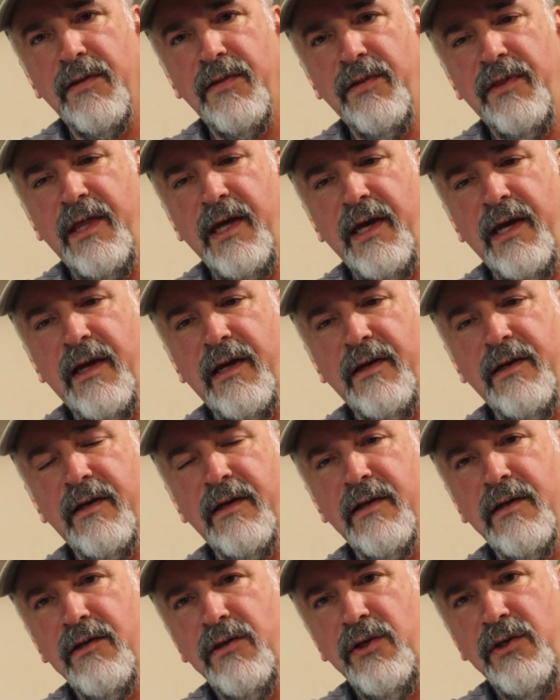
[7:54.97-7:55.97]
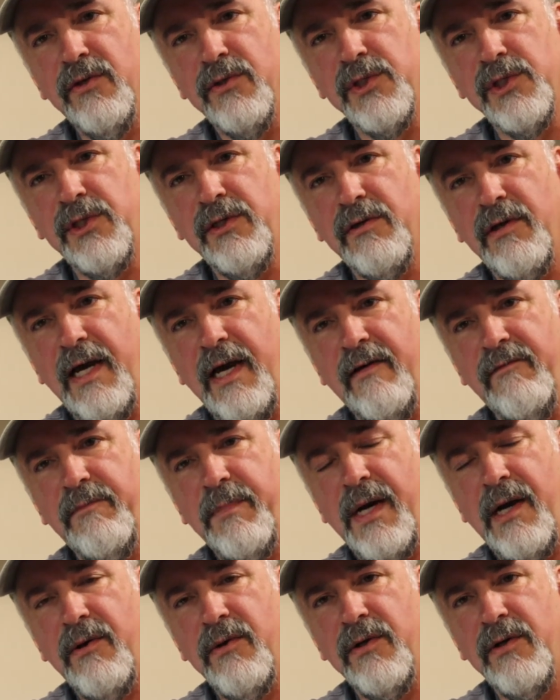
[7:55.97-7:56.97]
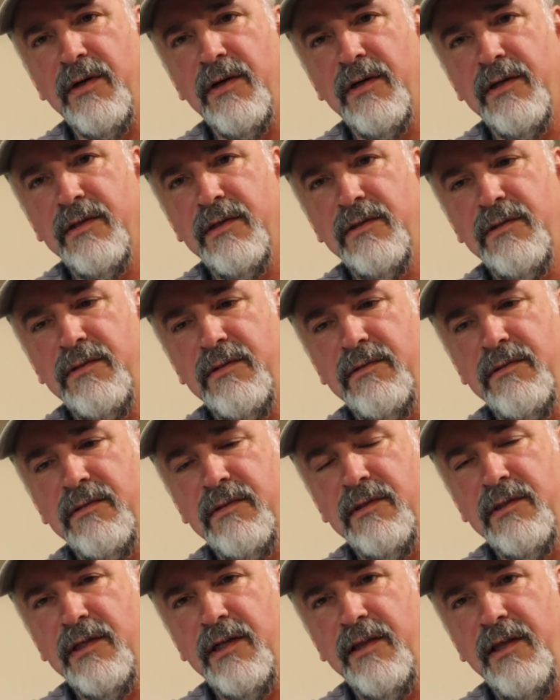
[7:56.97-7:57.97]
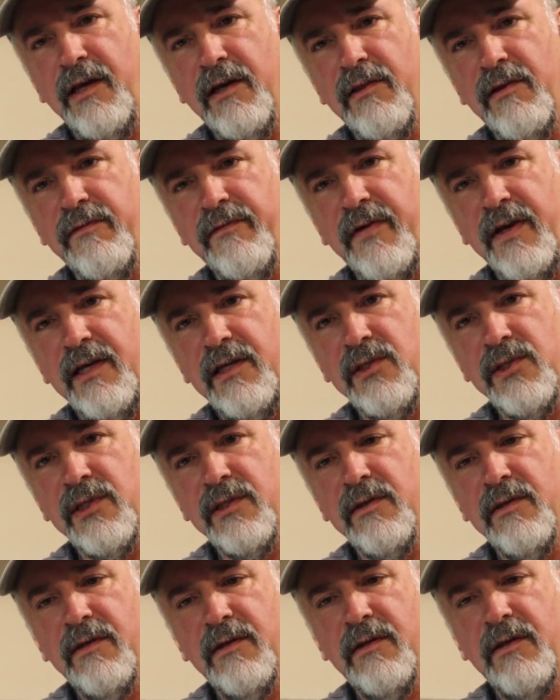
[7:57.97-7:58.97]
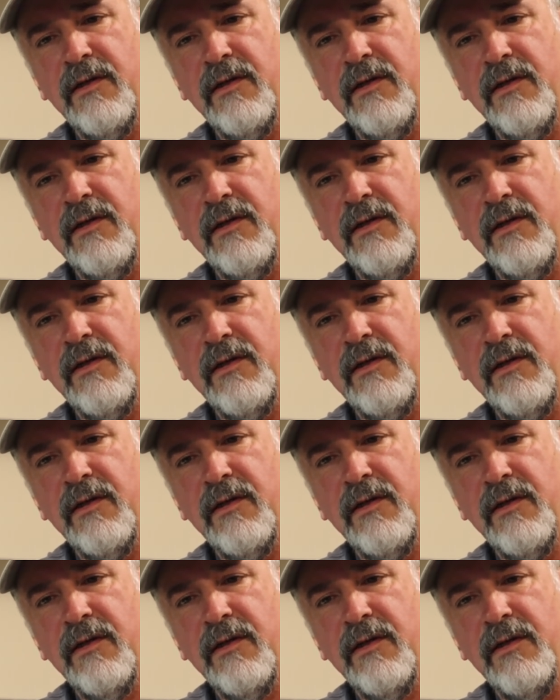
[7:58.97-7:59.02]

then you'll still have power to the other phase.